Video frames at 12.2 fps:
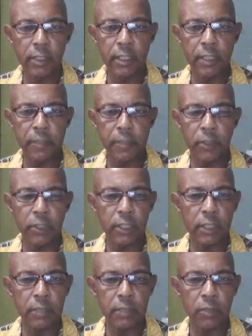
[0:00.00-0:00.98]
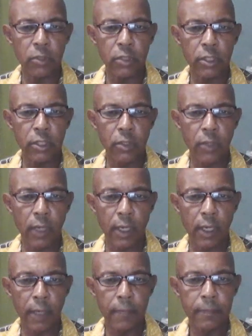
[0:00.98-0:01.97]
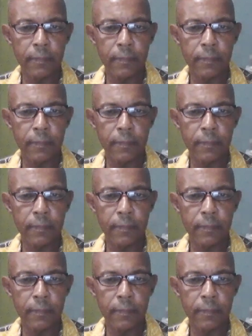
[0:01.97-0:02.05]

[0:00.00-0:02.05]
the dispersion is mostly local.